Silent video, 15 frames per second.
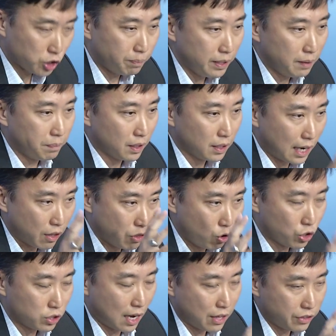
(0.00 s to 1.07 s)
people
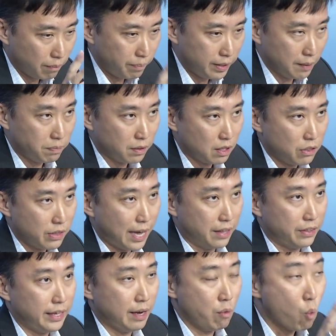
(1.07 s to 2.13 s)
are the people
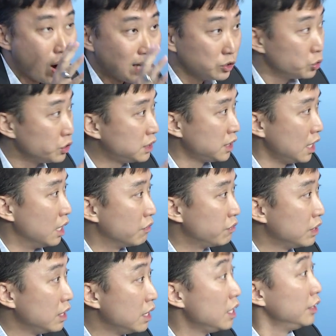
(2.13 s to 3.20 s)
that they want to serve,
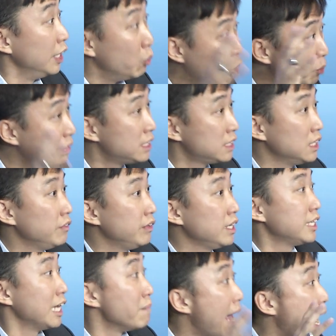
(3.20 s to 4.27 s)
they would be serving
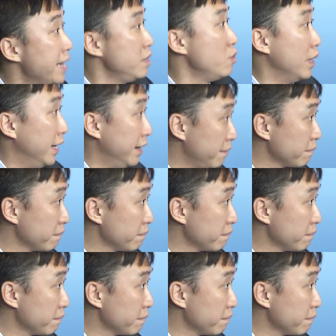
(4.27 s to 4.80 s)
them anyway.